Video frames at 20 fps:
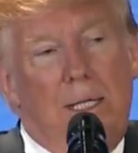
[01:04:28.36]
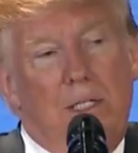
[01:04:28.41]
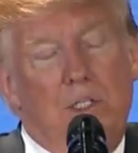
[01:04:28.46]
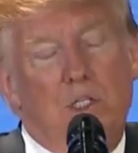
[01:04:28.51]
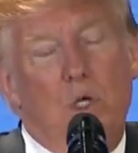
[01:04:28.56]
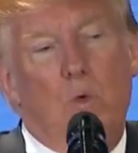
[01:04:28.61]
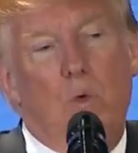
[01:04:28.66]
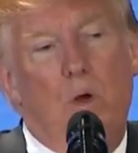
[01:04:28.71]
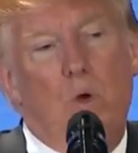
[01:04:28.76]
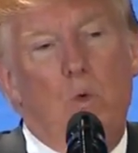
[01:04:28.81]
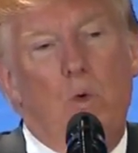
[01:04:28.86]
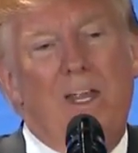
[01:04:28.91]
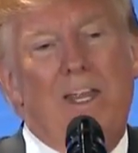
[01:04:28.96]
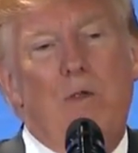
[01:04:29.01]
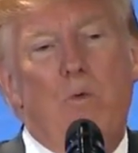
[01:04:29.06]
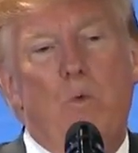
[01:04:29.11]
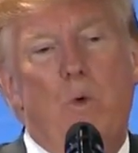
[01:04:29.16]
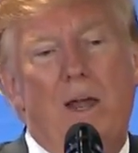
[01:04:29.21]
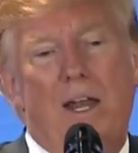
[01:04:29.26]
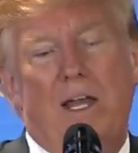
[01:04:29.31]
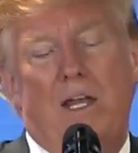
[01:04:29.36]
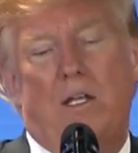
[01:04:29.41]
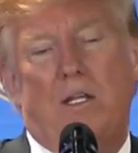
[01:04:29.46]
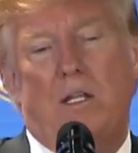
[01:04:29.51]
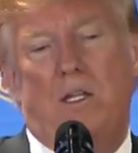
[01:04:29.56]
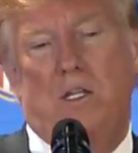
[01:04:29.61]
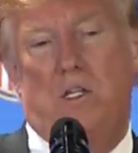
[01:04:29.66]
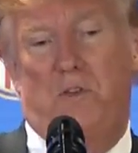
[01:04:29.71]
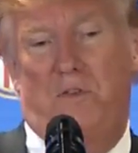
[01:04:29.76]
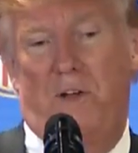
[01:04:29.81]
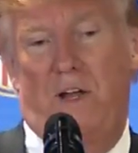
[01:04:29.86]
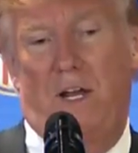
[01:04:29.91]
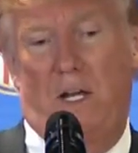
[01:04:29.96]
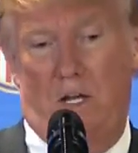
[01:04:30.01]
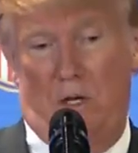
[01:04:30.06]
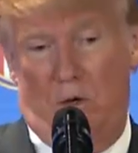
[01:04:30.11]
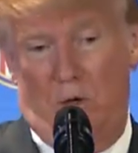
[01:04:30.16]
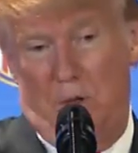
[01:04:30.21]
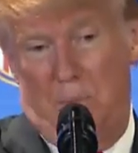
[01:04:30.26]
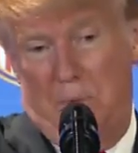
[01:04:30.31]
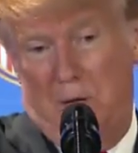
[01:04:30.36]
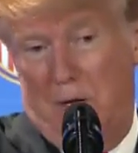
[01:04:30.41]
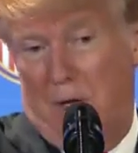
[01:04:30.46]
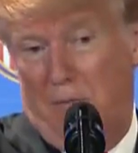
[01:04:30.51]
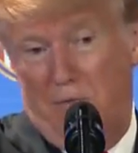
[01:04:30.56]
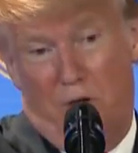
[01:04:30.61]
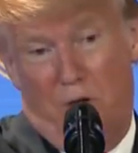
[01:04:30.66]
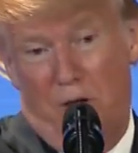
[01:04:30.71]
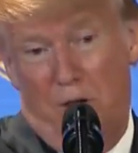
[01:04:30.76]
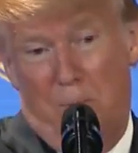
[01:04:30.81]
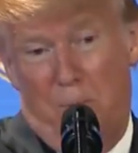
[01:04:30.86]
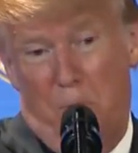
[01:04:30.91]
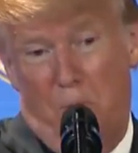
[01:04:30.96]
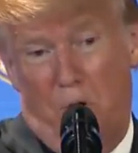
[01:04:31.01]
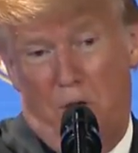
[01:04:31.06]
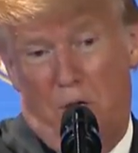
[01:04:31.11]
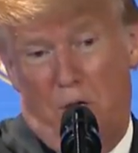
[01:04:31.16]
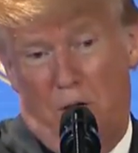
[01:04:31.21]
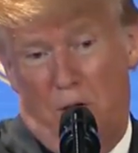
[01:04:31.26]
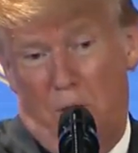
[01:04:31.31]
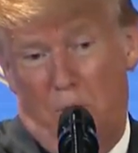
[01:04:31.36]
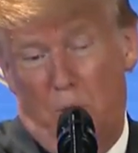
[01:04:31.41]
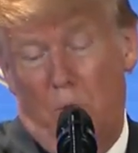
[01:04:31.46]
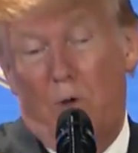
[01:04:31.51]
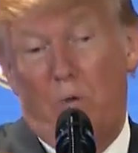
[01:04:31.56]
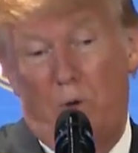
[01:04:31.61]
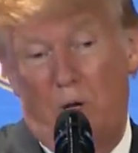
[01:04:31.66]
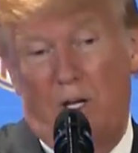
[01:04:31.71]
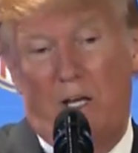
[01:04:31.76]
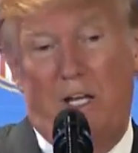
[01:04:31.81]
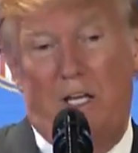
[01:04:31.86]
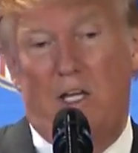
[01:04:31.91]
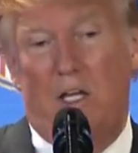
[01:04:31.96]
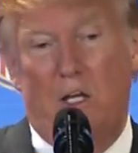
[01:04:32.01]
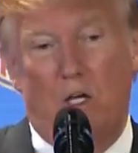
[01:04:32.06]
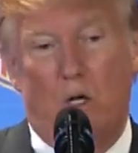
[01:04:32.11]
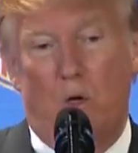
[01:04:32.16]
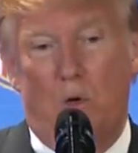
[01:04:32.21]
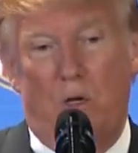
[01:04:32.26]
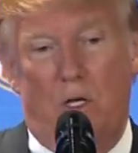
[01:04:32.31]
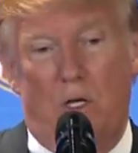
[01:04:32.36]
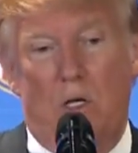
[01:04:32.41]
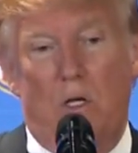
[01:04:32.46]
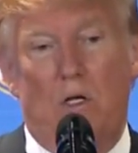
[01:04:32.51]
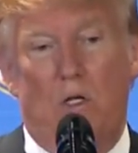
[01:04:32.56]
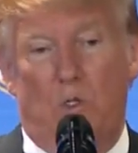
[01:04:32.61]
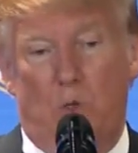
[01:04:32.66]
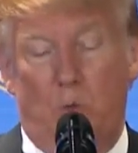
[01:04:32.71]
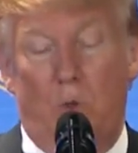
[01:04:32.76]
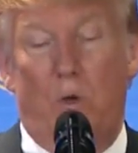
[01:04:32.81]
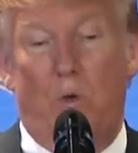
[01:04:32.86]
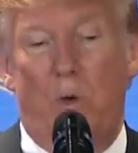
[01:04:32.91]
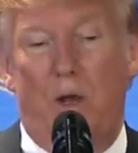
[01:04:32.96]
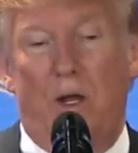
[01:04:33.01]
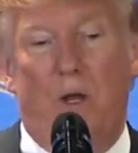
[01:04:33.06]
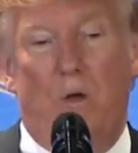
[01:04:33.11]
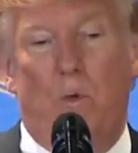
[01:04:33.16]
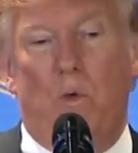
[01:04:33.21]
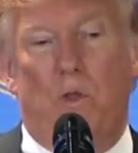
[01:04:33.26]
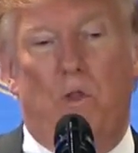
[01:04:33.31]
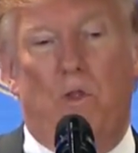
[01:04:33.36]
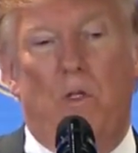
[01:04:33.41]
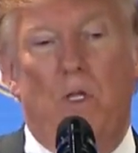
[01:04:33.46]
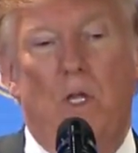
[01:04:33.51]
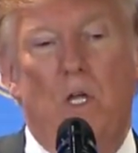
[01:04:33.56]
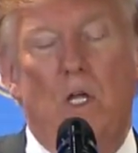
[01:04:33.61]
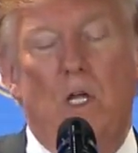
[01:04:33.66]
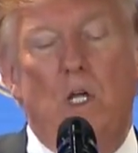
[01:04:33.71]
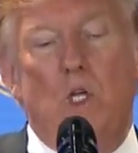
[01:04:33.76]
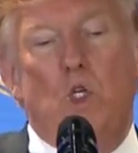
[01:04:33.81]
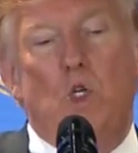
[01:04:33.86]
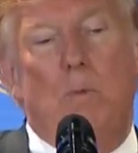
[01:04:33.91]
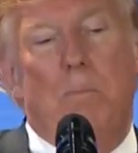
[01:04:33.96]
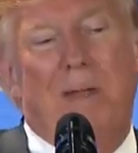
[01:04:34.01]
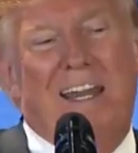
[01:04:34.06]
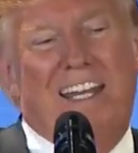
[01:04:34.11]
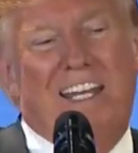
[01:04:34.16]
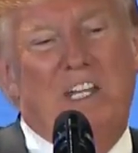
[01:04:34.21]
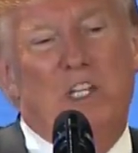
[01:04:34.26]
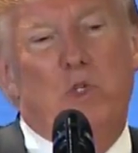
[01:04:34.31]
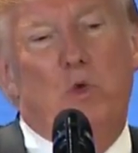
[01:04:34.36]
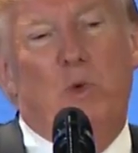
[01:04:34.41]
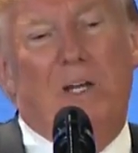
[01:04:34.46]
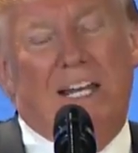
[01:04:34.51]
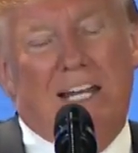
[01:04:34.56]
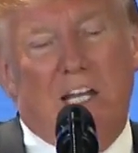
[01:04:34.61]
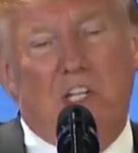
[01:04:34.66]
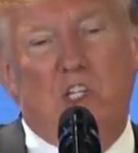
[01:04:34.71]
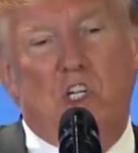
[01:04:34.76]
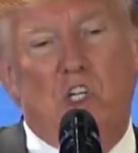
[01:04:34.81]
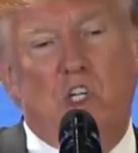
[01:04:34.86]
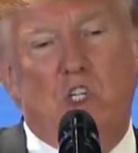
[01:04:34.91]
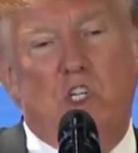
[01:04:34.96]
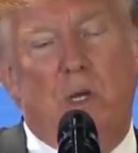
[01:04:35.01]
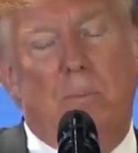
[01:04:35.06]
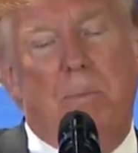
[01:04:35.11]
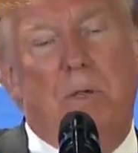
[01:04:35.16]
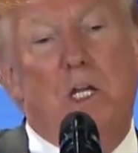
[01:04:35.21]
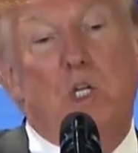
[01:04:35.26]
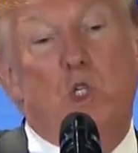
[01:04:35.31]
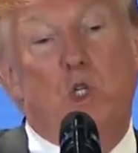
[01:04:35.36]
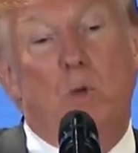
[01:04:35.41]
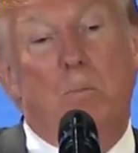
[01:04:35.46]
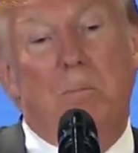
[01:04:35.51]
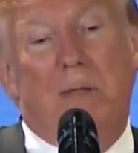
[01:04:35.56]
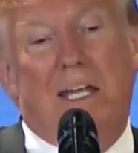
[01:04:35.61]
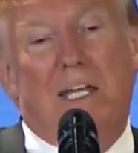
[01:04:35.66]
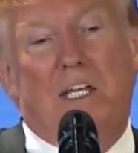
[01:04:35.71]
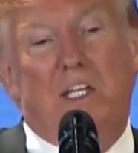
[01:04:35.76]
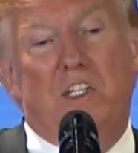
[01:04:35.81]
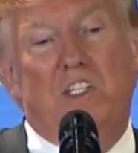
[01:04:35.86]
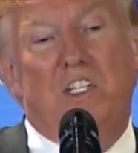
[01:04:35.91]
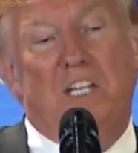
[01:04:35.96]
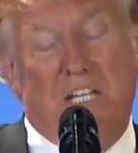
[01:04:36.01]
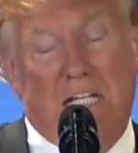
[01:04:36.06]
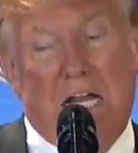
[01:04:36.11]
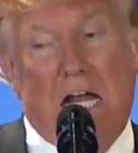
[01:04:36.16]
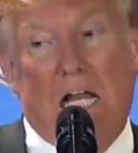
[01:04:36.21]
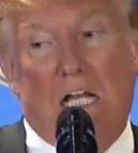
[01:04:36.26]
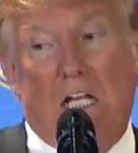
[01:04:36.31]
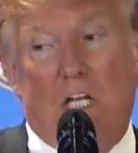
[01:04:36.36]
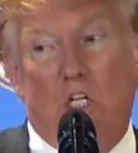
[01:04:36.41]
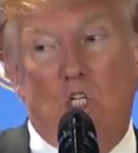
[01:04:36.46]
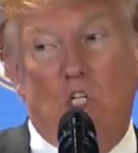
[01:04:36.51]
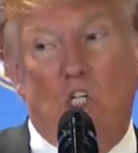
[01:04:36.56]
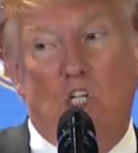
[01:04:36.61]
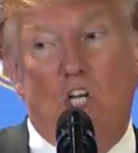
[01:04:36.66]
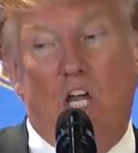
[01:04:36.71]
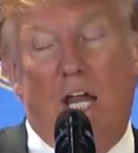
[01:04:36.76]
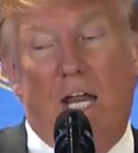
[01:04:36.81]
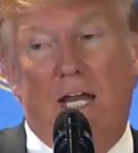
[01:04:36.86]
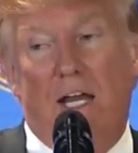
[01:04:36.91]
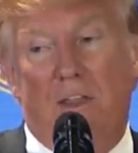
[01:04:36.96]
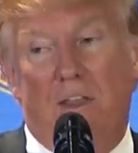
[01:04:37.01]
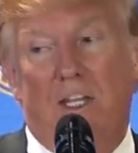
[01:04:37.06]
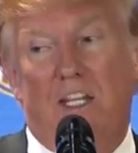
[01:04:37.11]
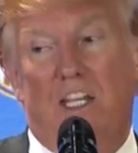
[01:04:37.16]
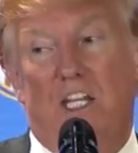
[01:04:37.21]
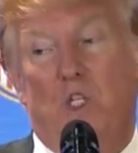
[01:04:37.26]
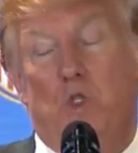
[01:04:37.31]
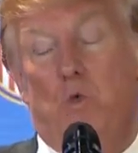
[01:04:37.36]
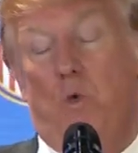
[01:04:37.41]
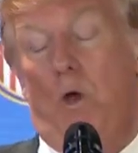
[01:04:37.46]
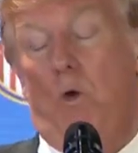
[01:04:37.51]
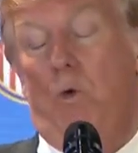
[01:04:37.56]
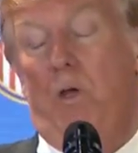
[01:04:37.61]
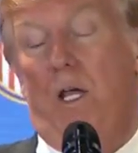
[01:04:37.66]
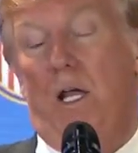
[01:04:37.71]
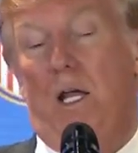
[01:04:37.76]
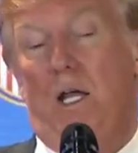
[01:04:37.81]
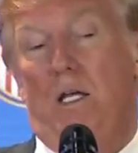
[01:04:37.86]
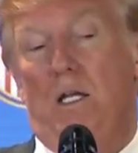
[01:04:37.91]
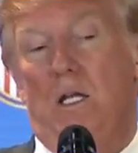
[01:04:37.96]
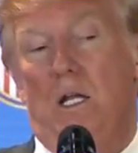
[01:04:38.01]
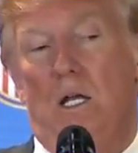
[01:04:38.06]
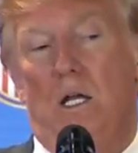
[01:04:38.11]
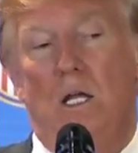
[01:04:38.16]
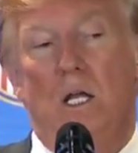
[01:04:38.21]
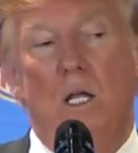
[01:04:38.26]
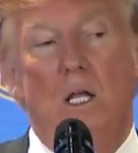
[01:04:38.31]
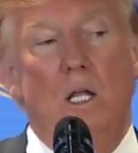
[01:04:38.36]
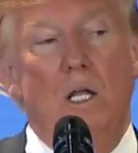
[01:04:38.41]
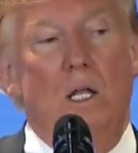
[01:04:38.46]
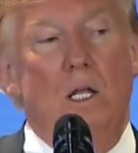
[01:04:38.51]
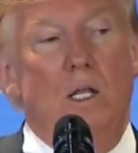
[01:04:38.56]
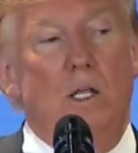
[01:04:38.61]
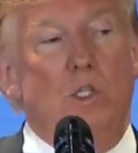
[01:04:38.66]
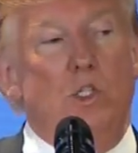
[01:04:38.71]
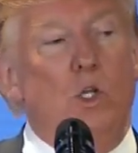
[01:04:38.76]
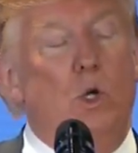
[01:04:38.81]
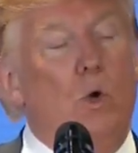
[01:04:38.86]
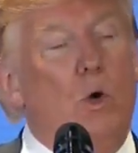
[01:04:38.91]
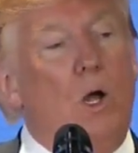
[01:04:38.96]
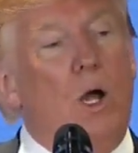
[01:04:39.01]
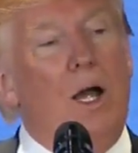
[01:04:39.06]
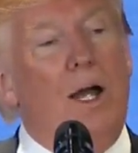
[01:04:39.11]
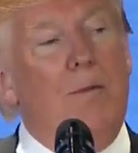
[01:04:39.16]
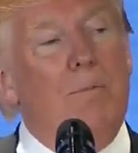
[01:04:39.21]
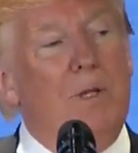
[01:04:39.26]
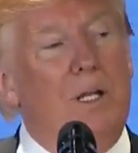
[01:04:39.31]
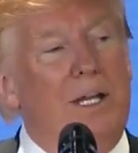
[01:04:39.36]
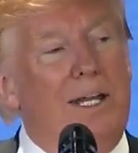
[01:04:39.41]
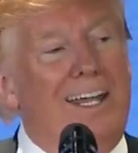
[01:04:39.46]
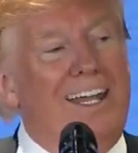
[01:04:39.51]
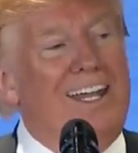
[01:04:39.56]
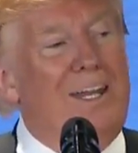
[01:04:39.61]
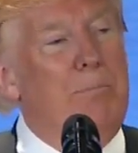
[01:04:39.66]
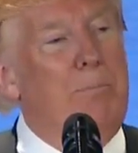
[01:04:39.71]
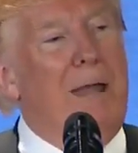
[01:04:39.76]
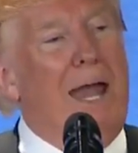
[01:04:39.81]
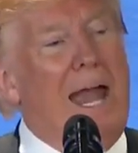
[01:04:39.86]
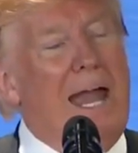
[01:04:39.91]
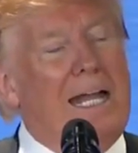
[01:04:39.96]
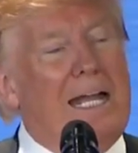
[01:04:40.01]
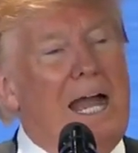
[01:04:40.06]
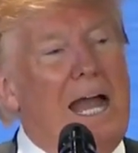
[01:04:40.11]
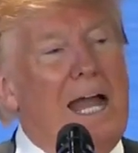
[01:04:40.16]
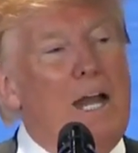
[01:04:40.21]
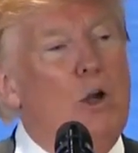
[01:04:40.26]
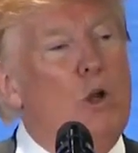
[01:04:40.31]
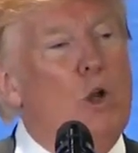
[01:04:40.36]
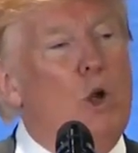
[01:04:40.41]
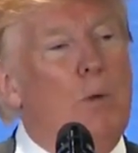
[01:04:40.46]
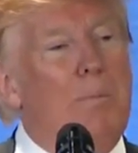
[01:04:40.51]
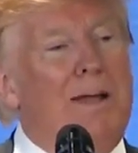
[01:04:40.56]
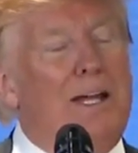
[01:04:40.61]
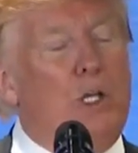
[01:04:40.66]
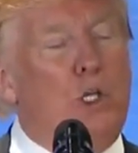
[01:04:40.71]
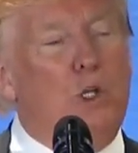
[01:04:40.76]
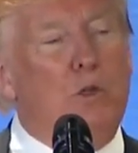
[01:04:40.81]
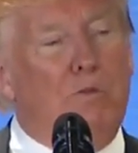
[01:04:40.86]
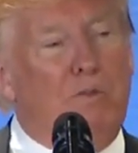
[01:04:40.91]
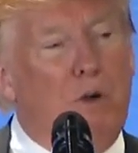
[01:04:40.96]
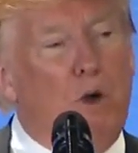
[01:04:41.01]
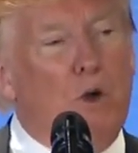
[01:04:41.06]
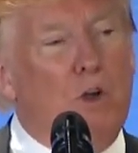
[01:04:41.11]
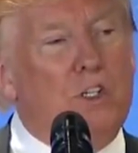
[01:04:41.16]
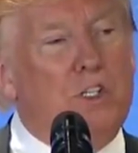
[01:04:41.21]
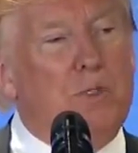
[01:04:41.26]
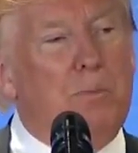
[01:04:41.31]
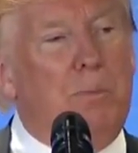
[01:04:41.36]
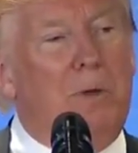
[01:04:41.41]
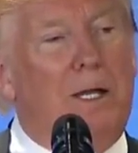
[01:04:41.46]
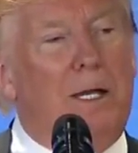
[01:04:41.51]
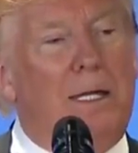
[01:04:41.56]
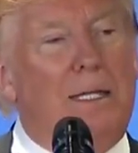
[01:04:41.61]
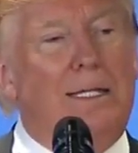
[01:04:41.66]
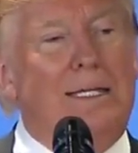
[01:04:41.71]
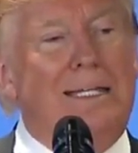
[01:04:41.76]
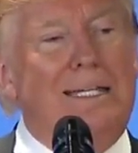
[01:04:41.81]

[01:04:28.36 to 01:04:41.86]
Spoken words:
So when we went into this final agreement, very importantly, we really didn't go in cold. We went in with tremendous relationship and tremendous knowledge, and I think that's why we got it done. So I'm going to head back. I don't know about you folks, but